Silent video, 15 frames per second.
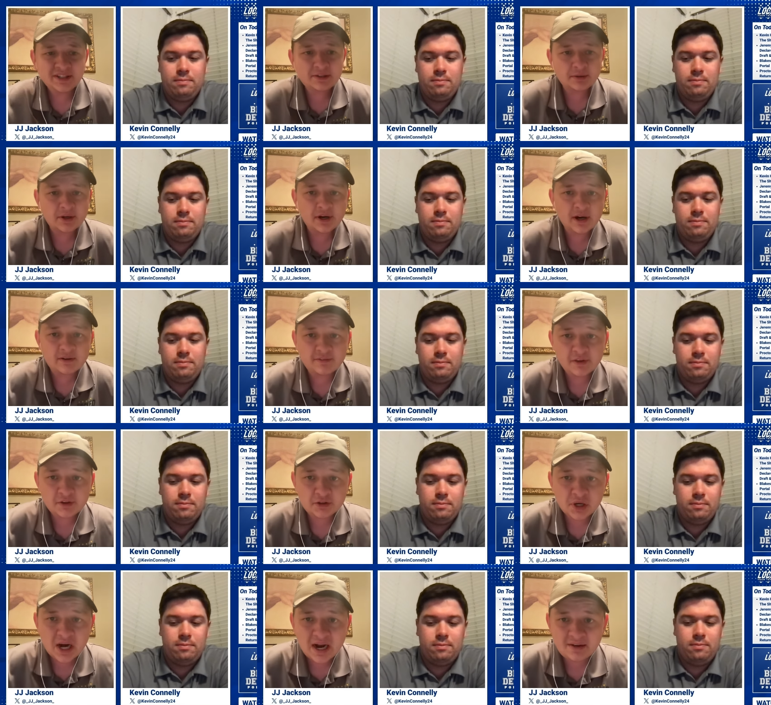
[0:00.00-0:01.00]
Speaker 1: declaring for
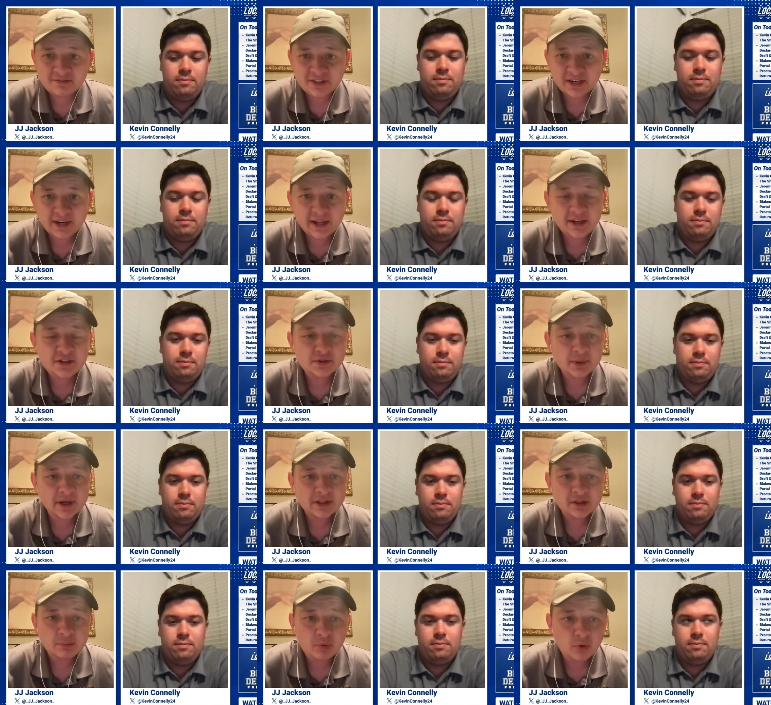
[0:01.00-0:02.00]
the draft and
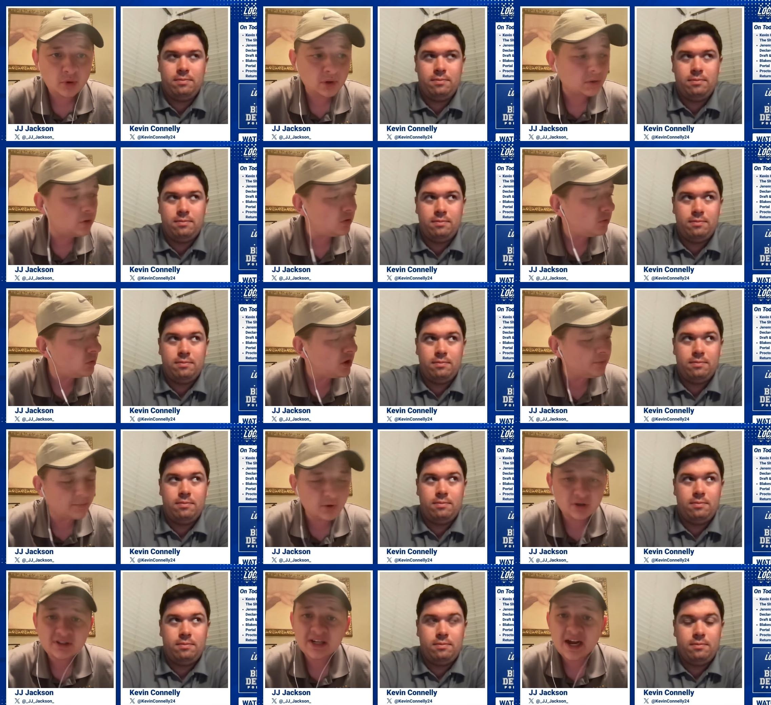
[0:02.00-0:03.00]
entering the portal. One
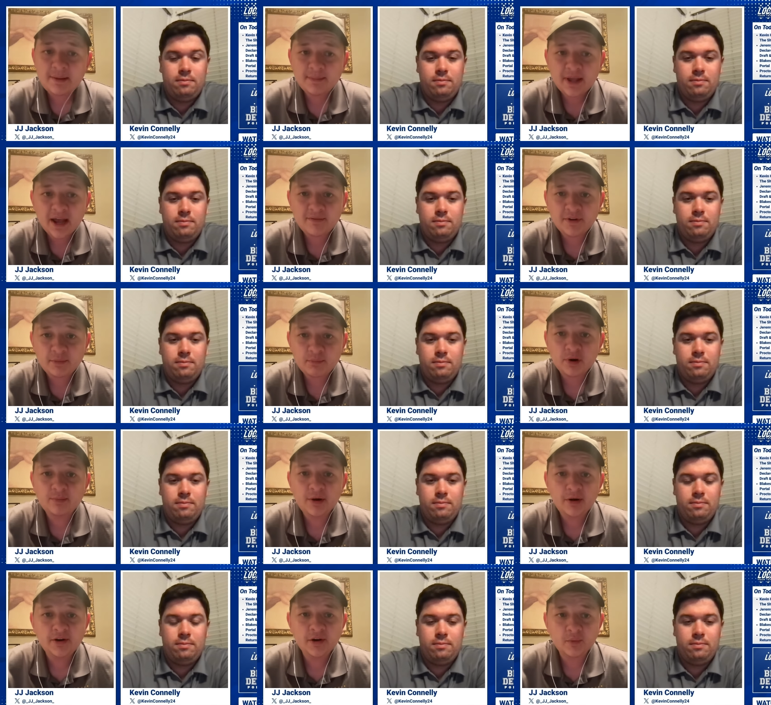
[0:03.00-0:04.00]
more time, Kevin,
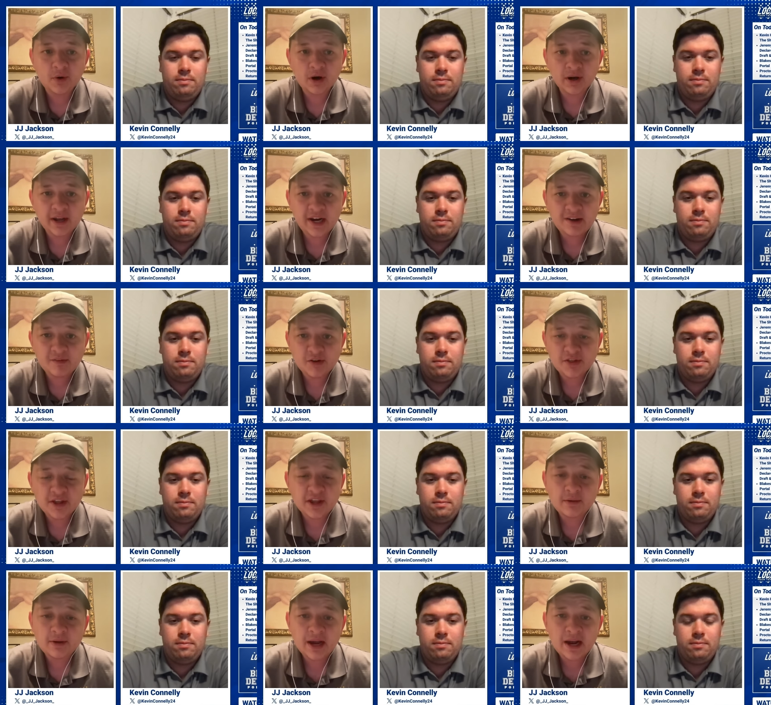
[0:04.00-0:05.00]
promote your work and
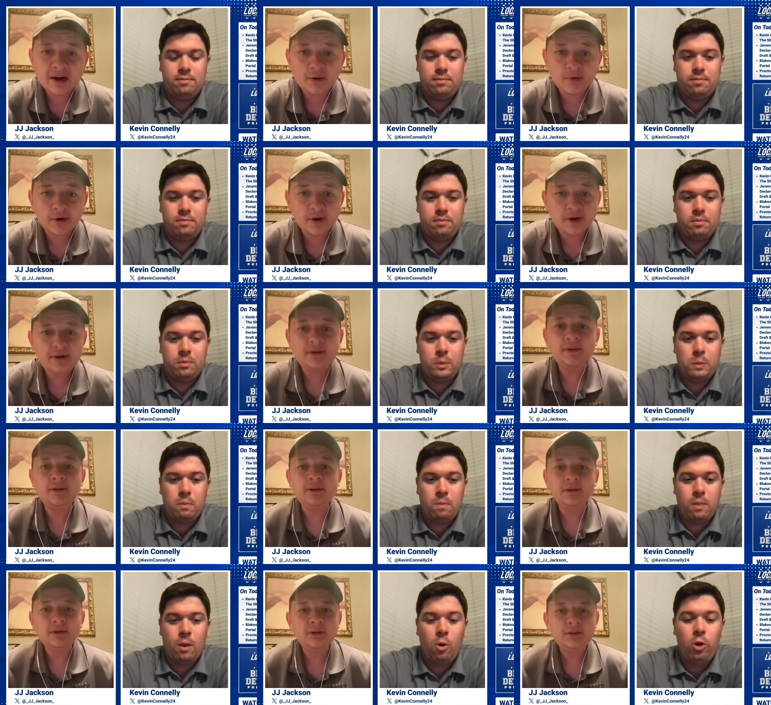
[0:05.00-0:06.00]
everything you got going on.
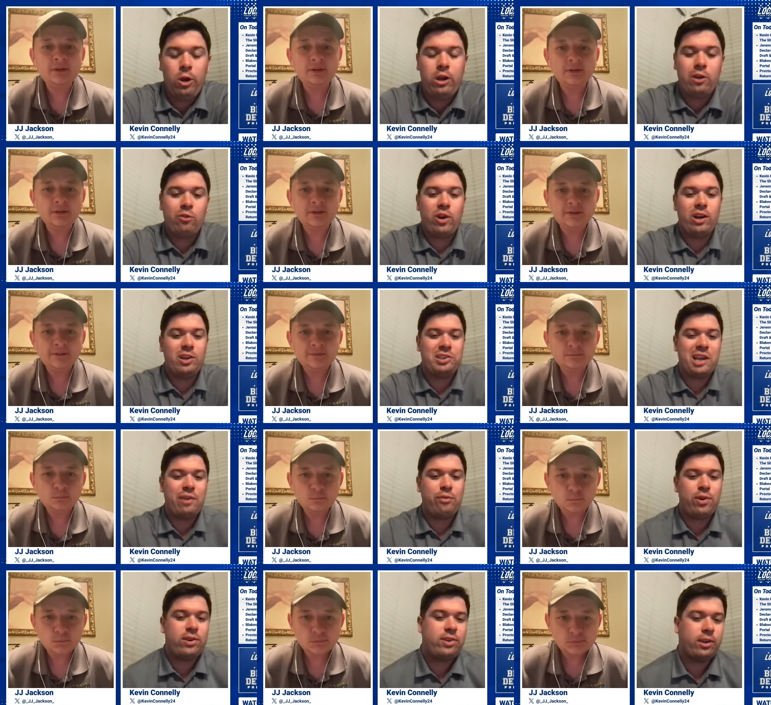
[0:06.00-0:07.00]
Speaker 2: Well, you can read us
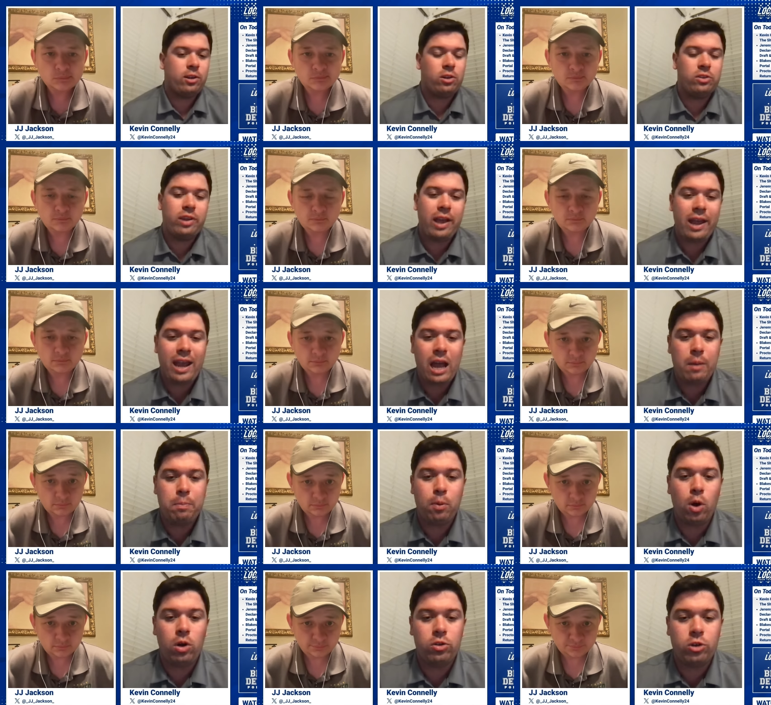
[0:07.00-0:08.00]
every single day
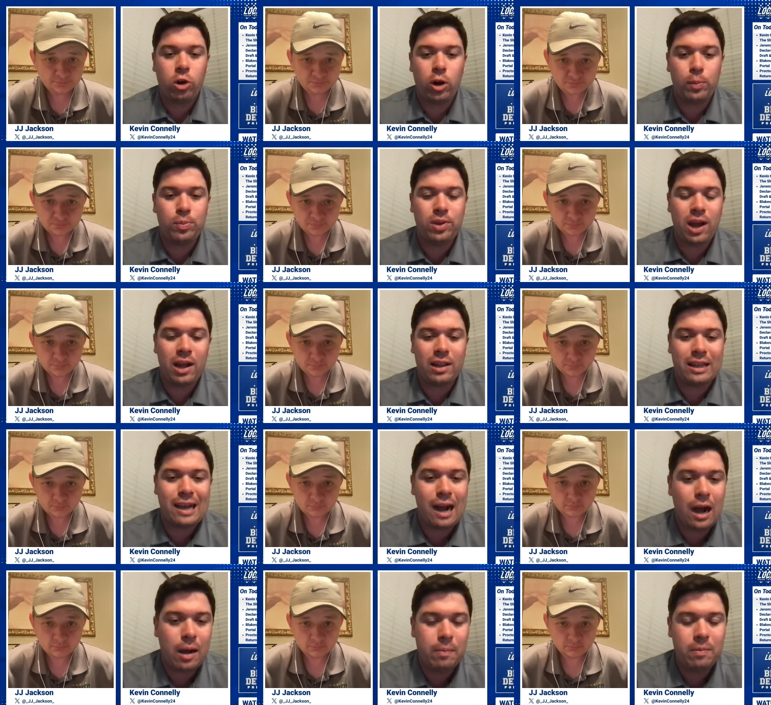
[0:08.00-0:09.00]
at
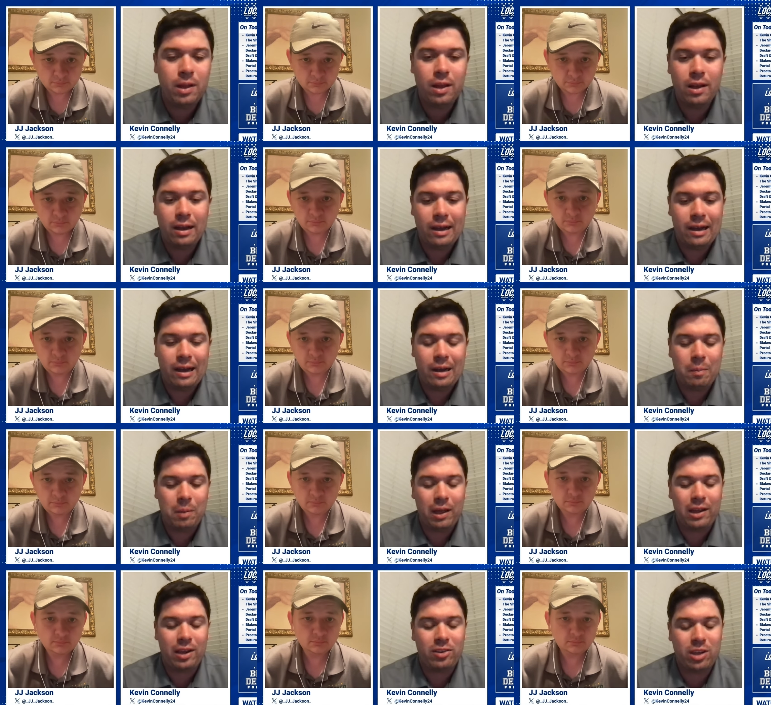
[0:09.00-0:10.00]
balldurham.com.
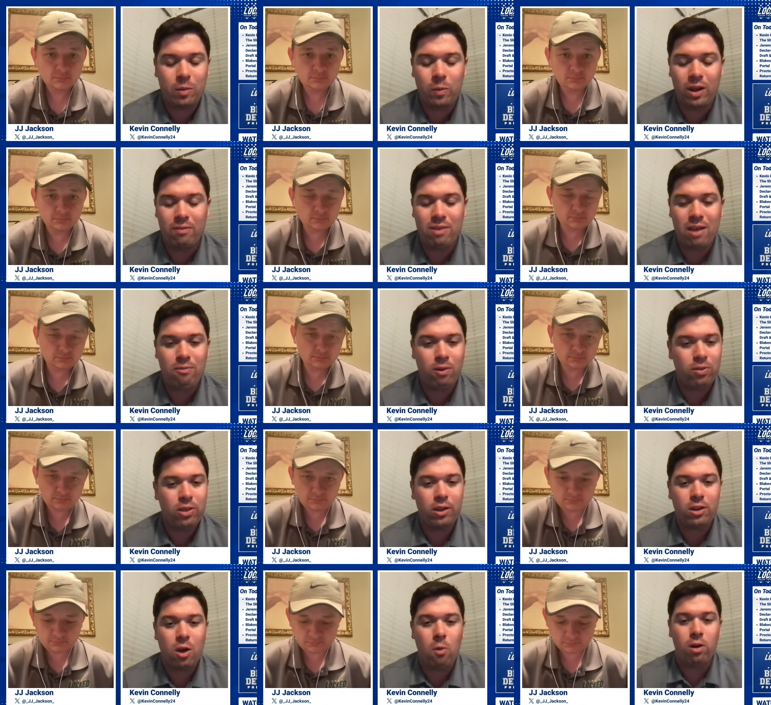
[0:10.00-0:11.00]
Um, like I said, we have
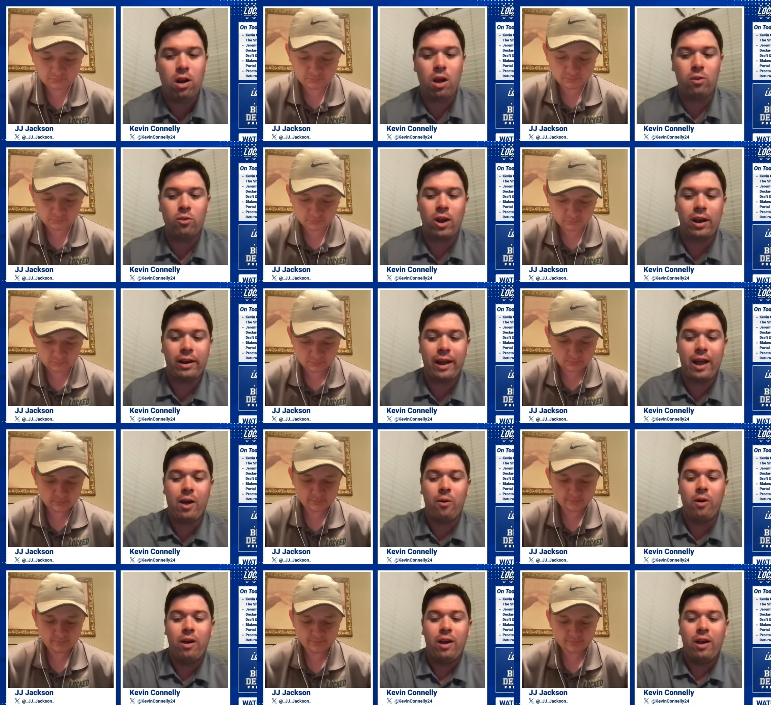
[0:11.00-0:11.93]
everything going on right now